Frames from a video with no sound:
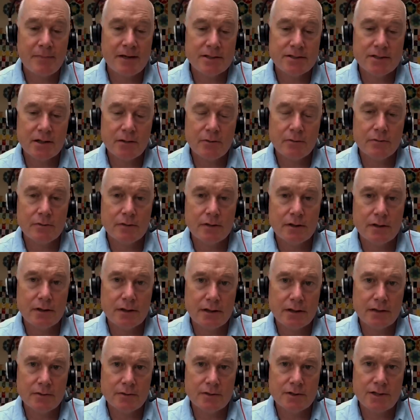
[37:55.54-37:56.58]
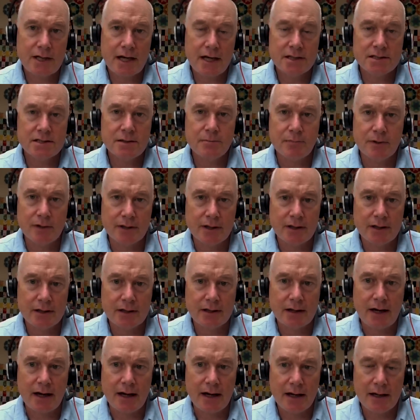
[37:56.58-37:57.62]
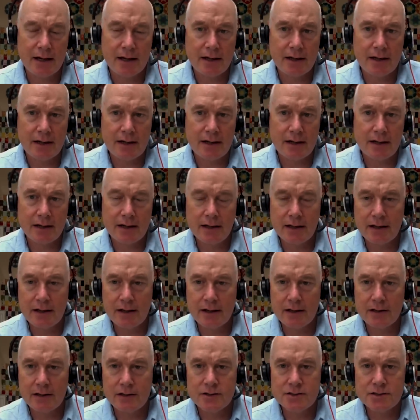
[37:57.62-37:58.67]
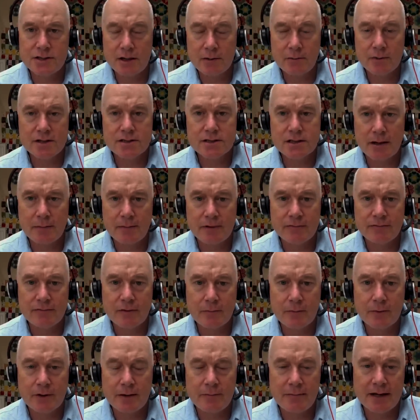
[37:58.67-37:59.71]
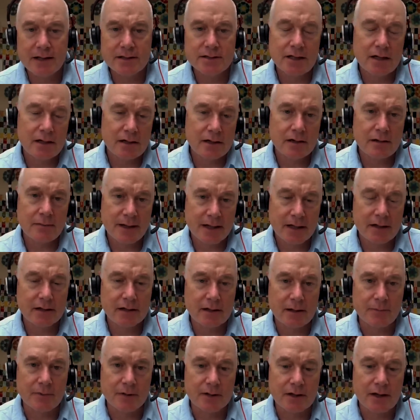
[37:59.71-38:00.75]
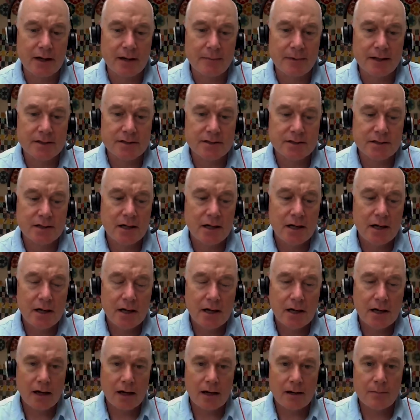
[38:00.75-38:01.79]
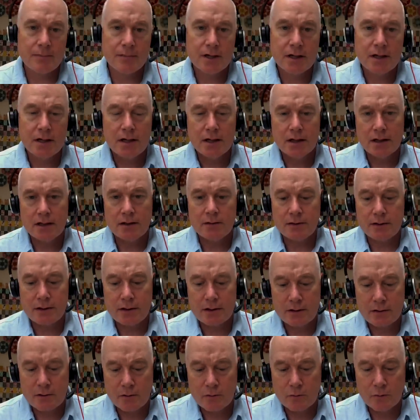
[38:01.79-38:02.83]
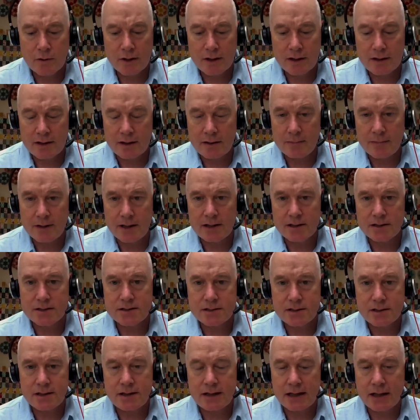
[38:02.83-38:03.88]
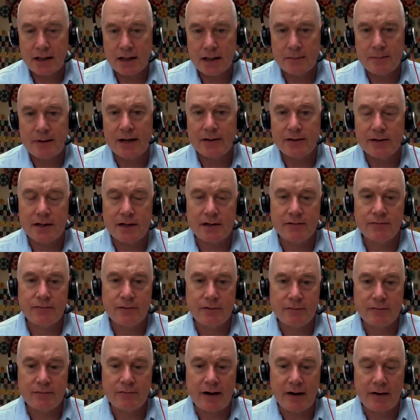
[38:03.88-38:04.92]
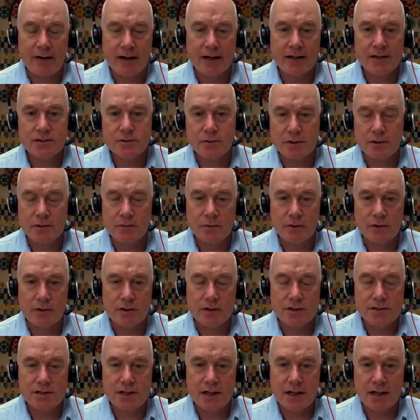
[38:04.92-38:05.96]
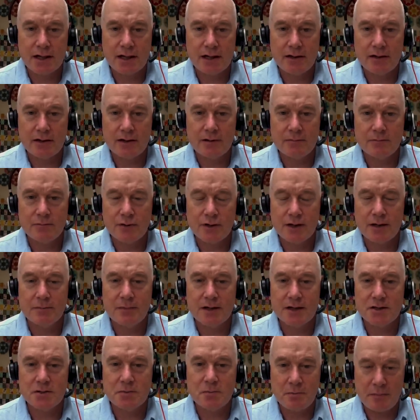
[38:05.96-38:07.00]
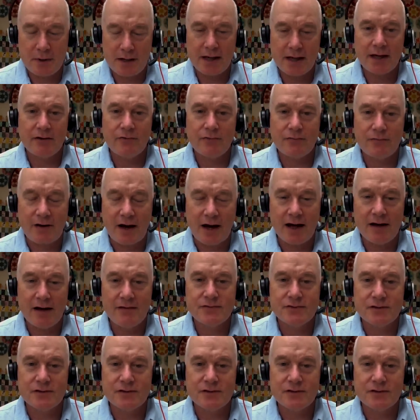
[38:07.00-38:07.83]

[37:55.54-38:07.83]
I mean, so you know, Shane's a brilliant guy, and, and I and I understand where he's coming from when he makes that. i will make a couple comments. Um, you know, one of them is thinking about the different variants. We're we're all sitting here in pretty much BA5.